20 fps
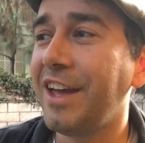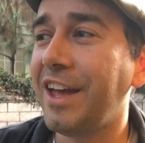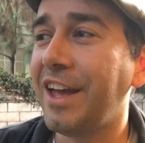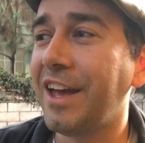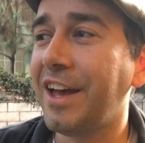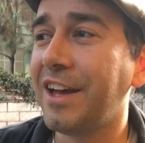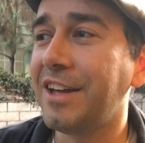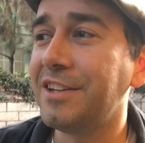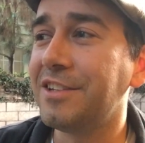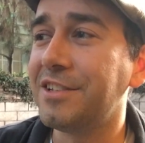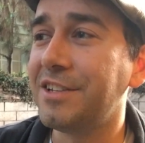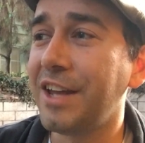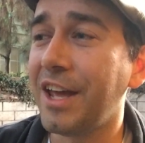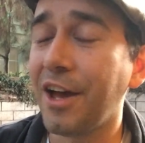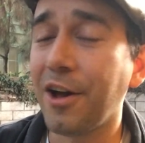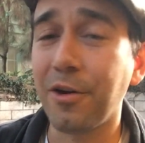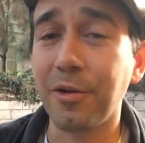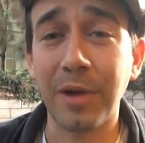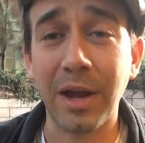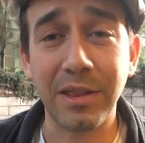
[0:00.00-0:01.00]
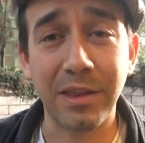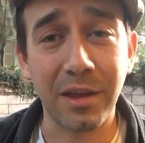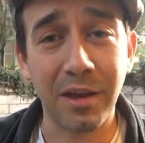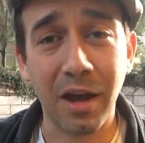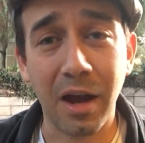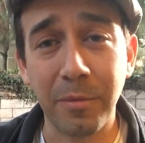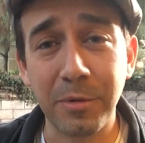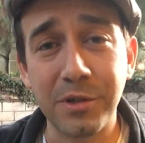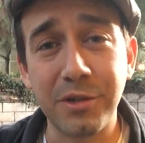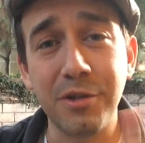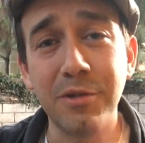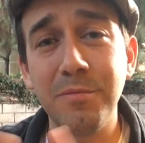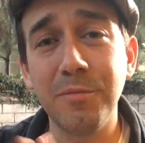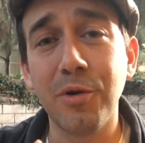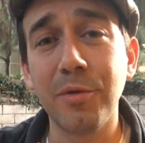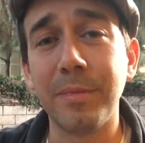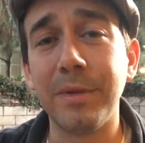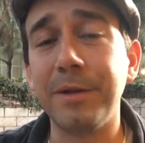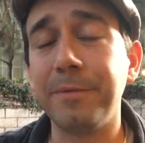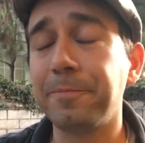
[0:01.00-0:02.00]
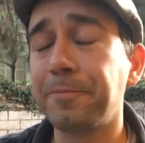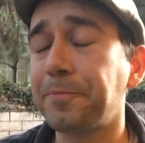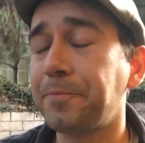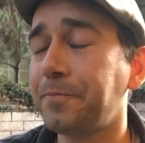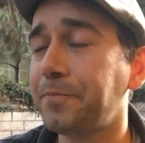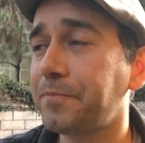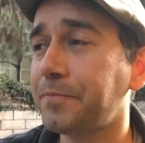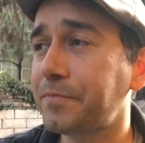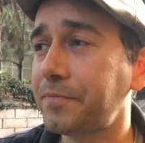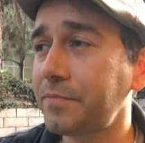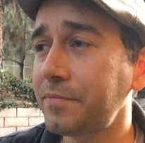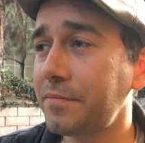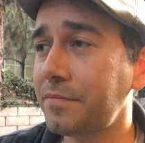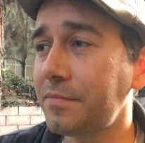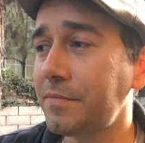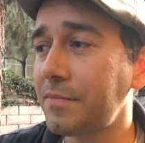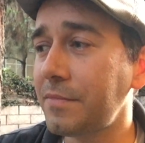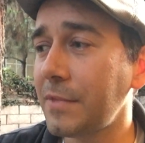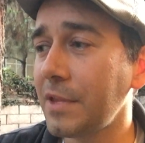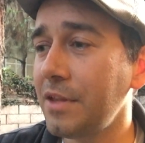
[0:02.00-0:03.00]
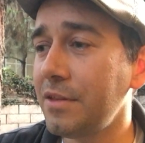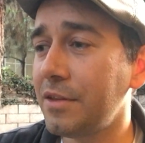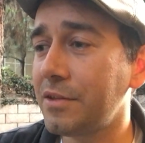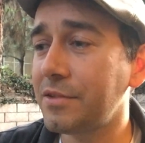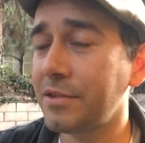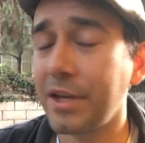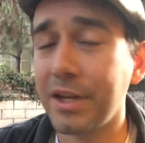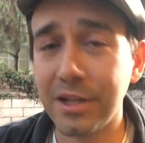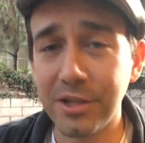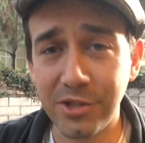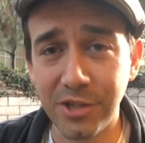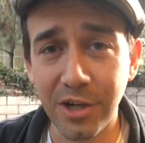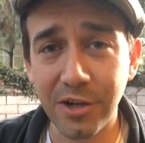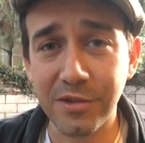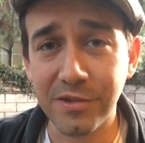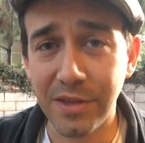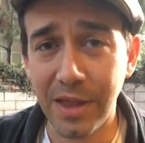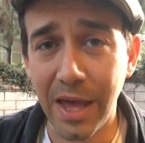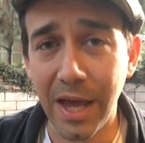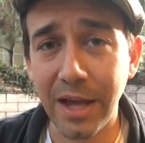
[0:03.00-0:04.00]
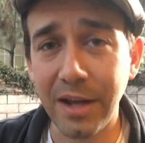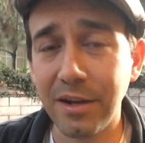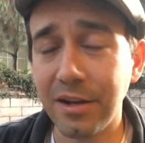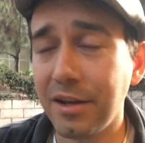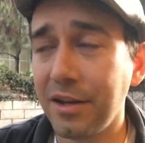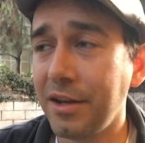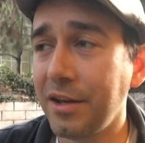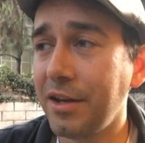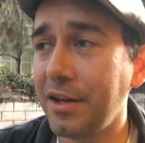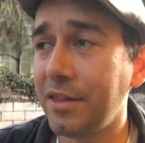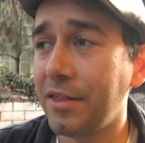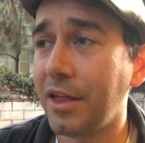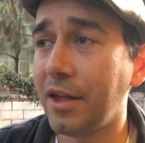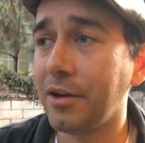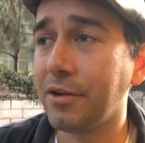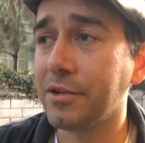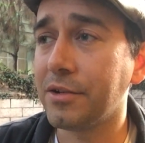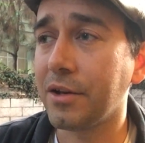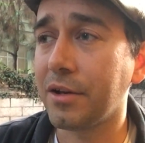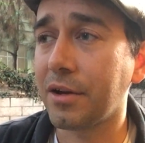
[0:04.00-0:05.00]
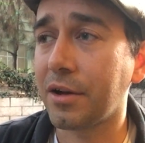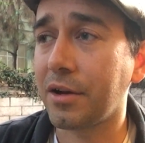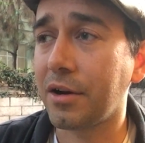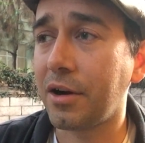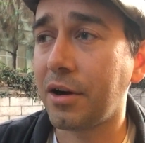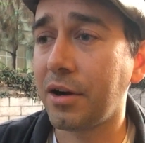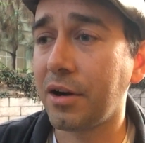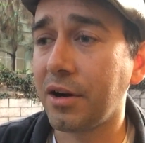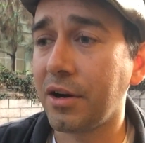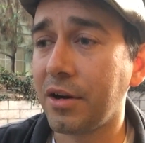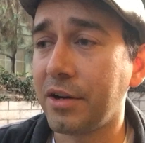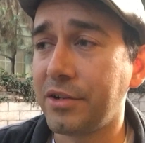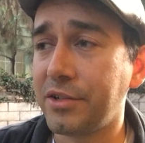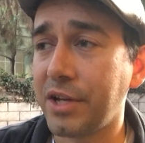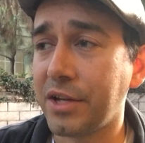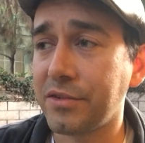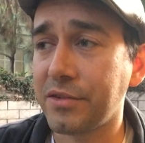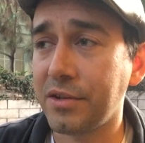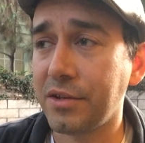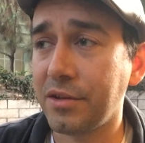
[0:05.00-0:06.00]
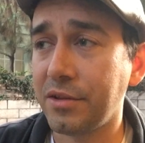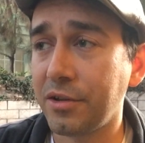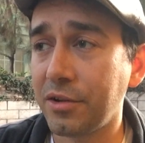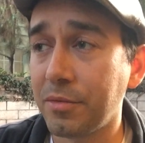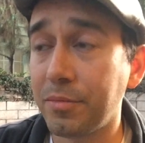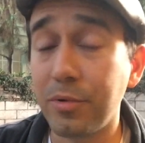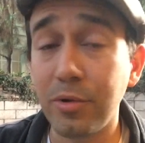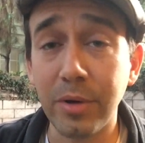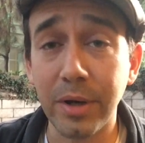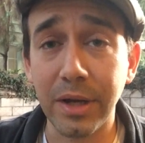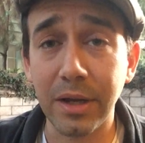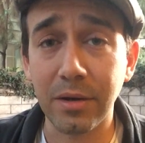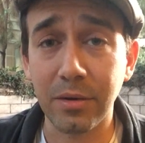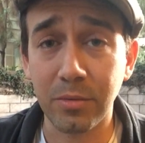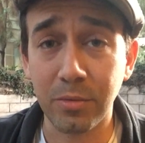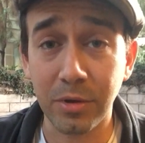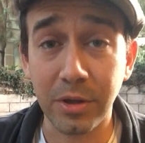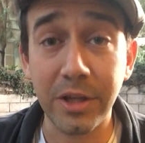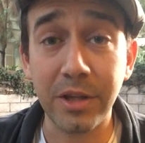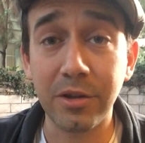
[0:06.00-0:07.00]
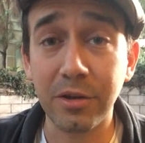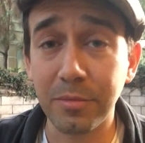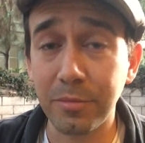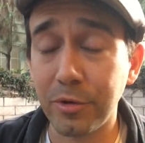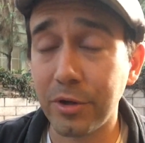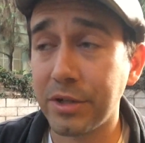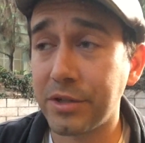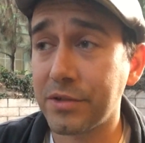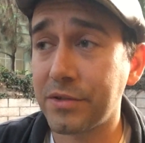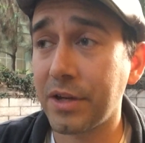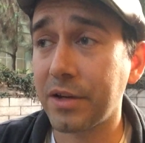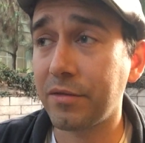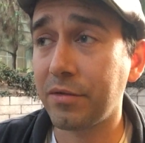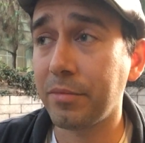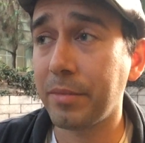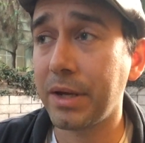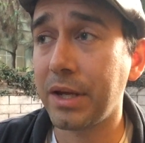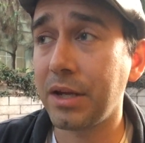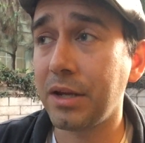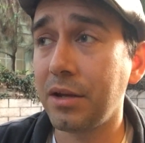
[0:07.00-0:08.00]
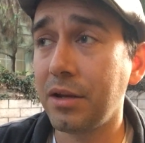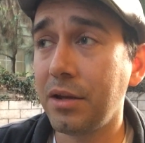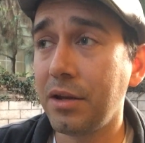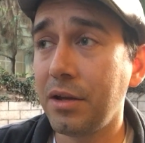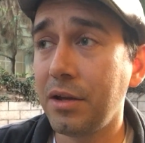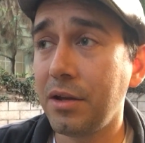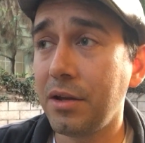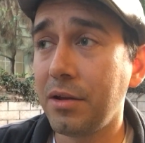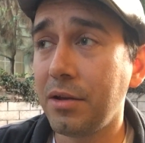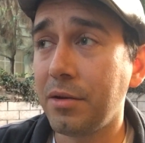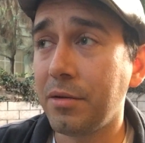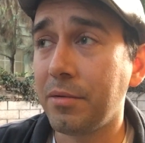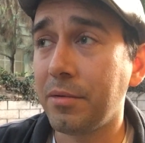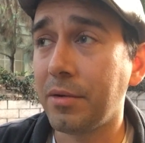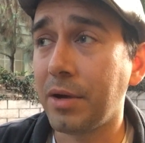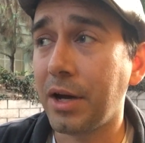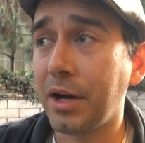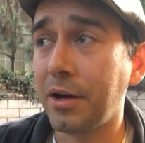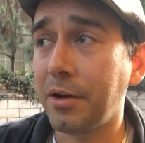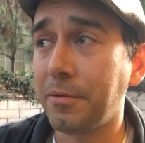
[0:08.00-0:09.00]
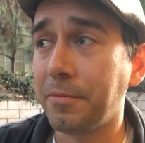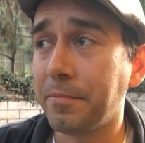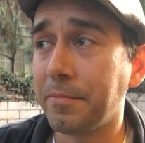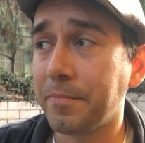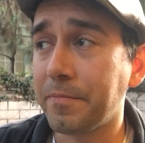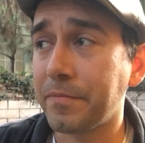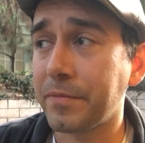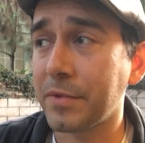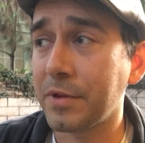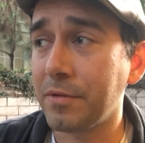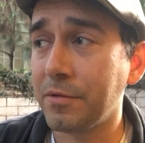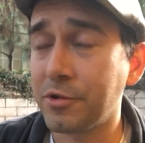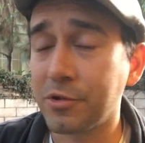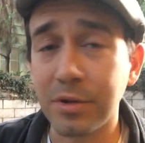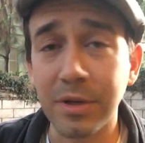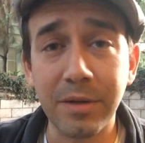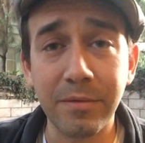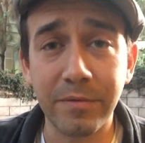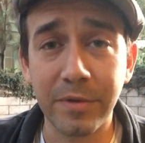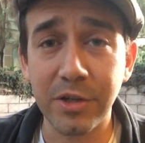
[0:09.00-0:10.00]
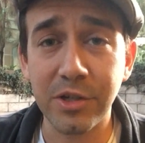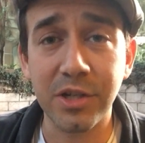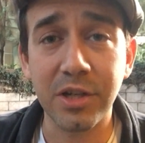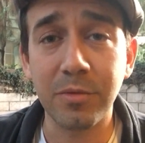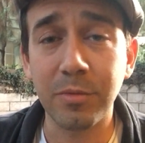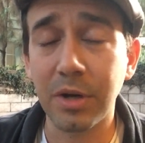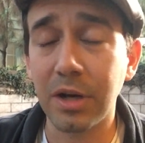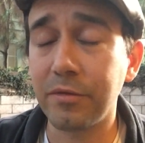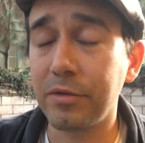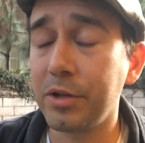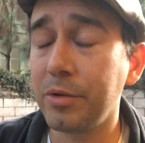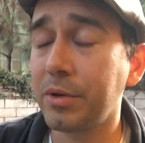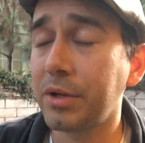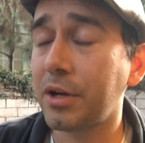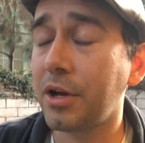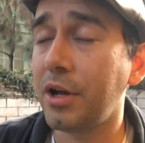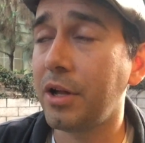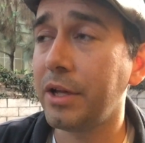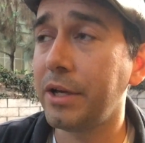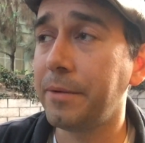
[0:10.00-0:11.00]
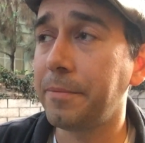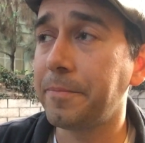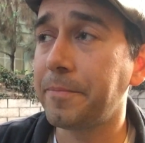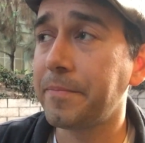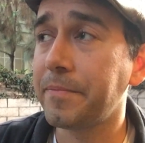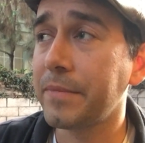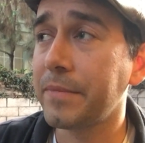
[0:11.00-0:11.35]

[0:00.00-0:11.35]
and now at the opportune moment, this lady shares that she has a little boy, really little boy, just like from my dream, vision, whatever you want to call it.